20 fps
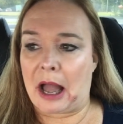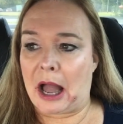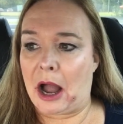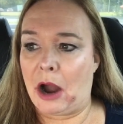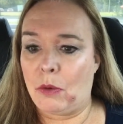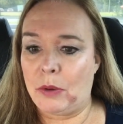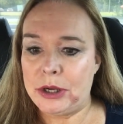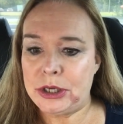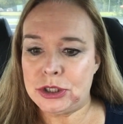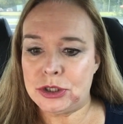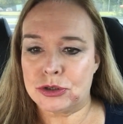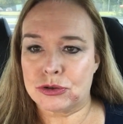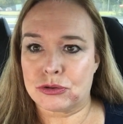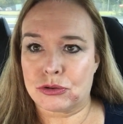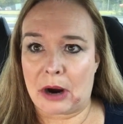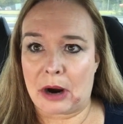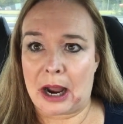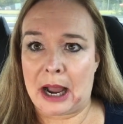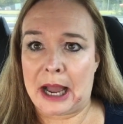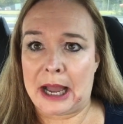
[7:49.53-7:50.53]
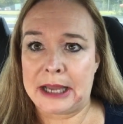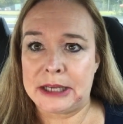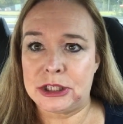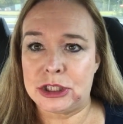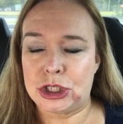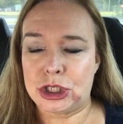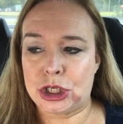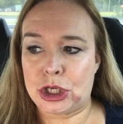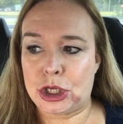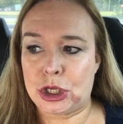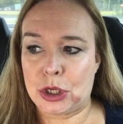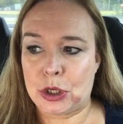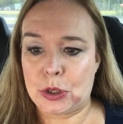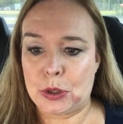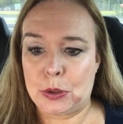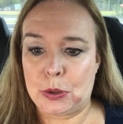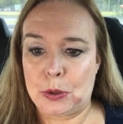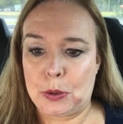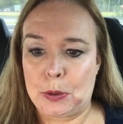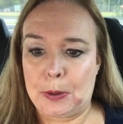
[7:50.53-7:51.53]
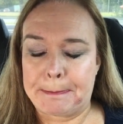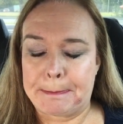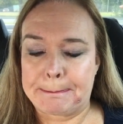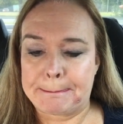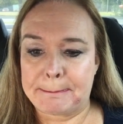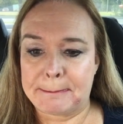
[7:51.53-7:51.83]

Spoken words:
always trying to